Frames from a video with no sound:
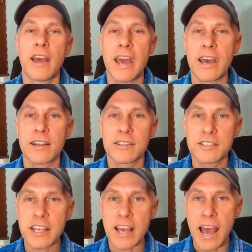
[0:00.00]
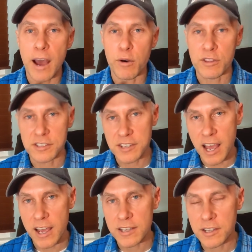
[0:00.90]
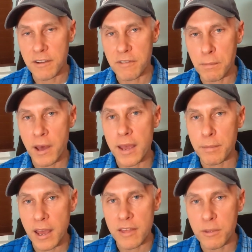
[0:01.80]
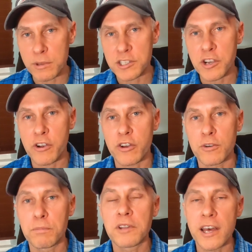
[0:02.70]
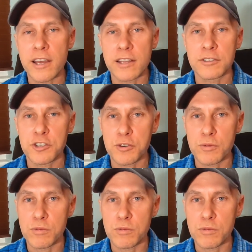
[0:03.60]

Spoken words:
and see how the size of the pipe and the material play into